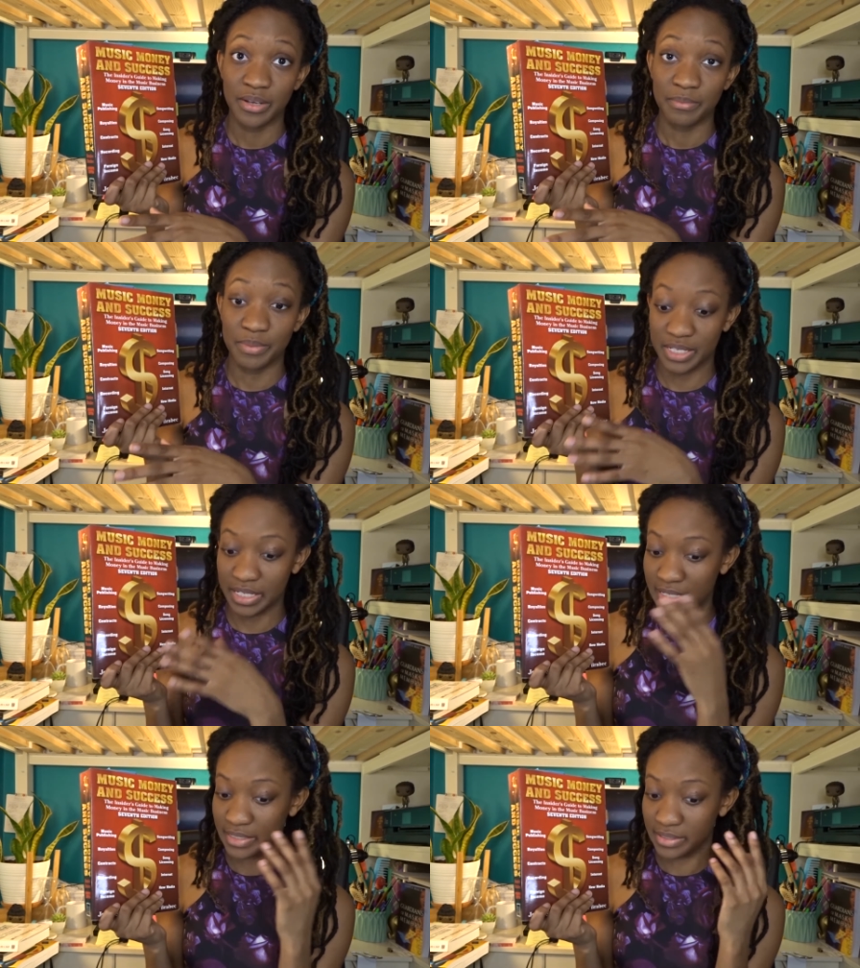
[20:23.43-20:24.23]

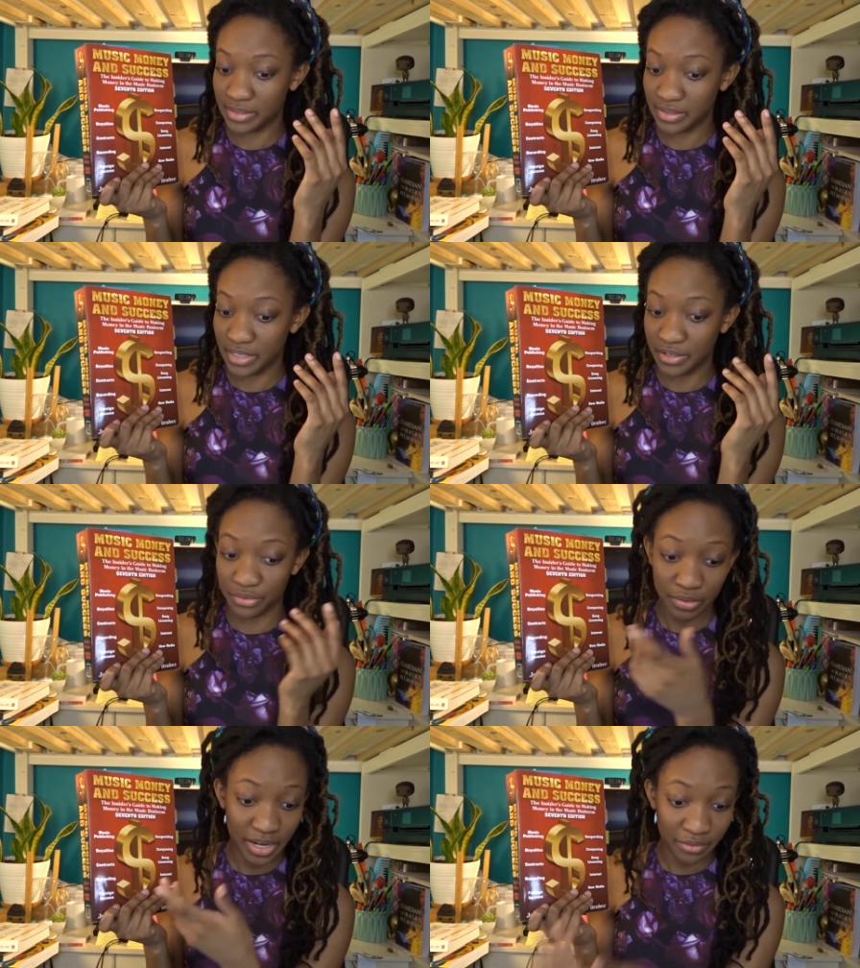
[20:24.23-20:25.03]
Because if
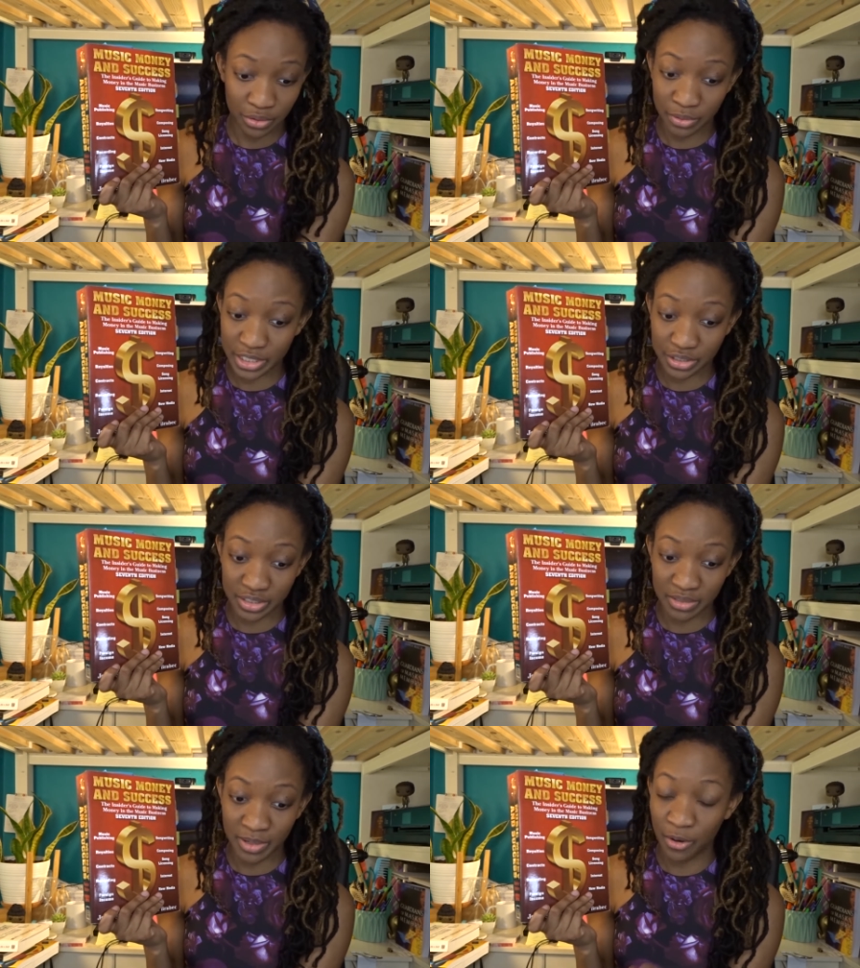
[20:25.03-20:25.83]
you have a
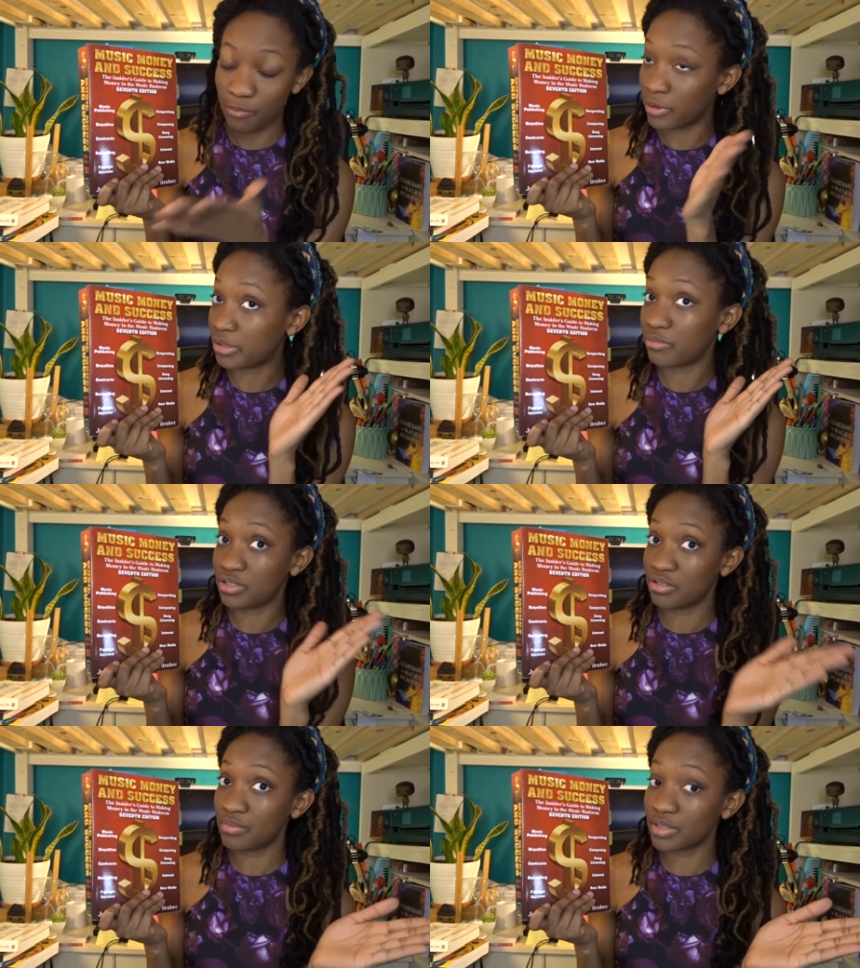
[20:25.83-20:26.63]
question about what you
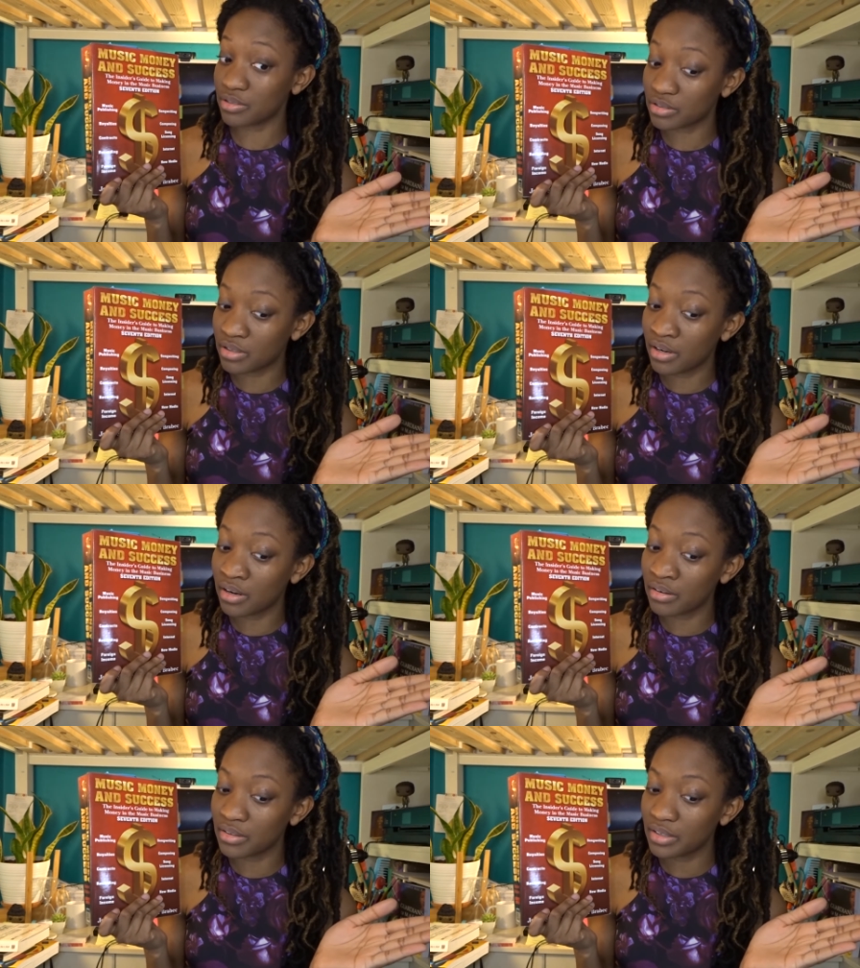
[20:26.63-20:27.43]
can do with a
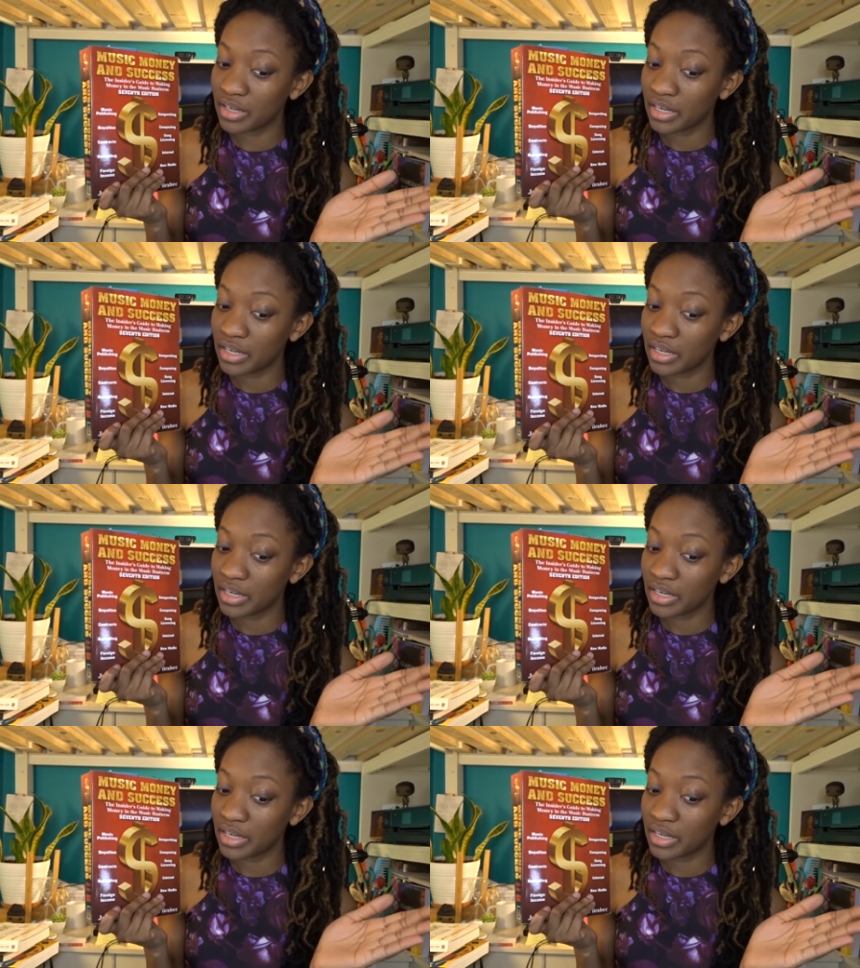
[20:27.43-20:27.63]
song,